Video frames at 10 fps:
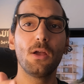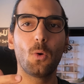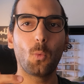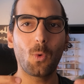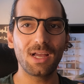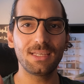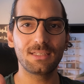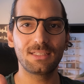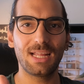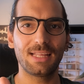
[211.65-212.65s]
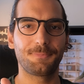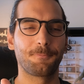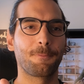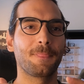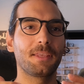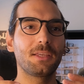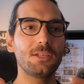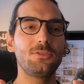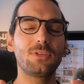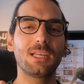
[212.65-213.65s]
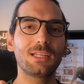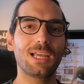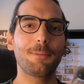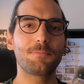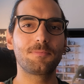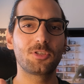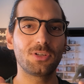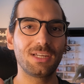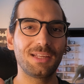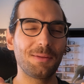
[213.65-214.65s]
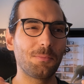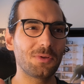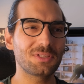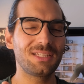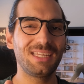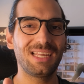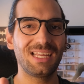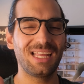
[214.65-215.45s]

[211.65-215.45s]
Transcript: Why is that? Because you can capture mostly